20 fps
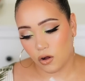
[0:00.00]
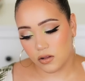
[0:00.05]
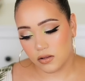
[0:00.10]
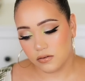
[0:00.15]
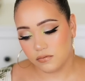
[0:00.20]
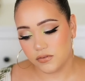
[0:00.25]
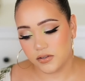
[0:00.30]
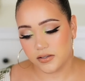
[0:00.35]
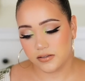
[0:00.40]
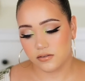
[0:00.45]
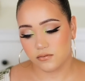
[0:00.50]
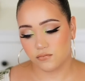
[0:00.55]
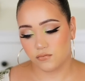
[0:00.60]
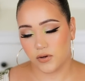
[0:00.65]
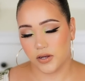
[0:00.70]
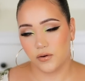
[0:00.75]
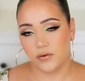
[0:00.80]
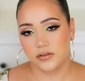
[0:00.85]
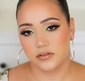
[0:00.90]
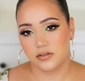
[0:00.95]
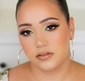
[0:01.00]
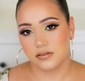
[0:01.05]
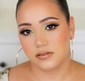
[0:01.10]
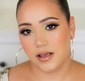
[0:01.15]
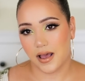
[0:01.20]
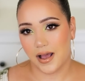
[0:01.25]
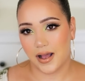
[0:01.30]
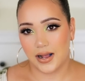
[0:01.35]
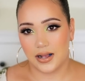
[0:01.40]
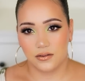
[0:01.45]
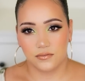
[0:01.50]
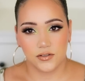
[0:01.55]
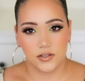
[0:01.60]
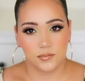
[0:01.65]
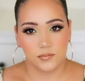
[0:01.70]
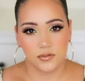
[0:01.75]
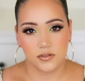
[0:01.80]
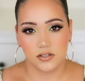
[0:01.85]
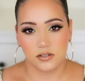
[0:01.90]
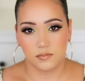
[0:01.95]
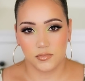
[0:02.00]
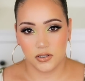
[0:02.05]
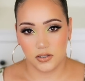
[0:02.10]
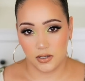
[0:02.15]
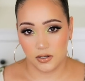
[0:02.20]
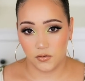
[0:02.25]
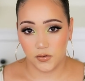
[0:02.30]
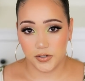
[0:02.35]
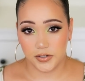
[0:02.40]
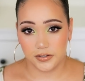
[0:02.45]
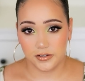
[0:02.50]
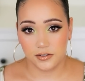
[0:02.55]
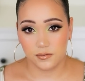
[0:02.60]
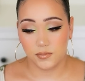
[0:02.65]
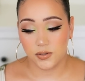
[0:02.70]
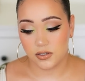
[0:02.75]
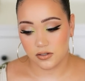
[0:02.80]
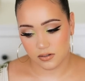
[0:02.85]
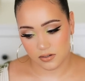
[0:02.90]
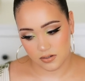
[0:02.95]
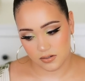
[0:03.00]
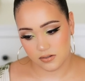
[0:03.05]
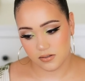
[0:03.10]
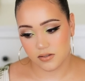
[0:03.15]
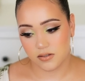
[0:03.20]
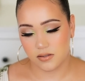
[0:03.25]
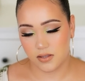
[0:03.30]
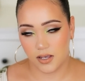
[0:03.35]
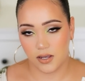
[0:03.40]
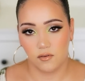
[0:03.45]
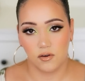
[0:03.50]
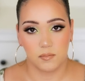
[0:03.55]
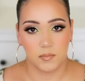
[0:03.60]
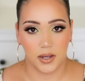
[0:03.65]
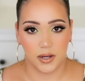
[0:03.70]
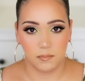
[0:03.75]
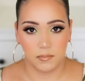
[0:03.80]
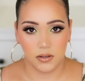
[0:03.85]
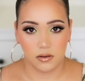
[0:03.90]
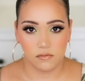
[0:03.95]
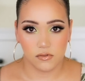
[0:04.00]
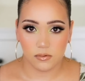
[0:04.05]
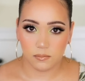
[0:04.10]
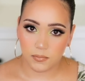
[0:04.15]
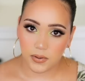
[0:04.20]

all of these fragrances have some similarities because they remind me of the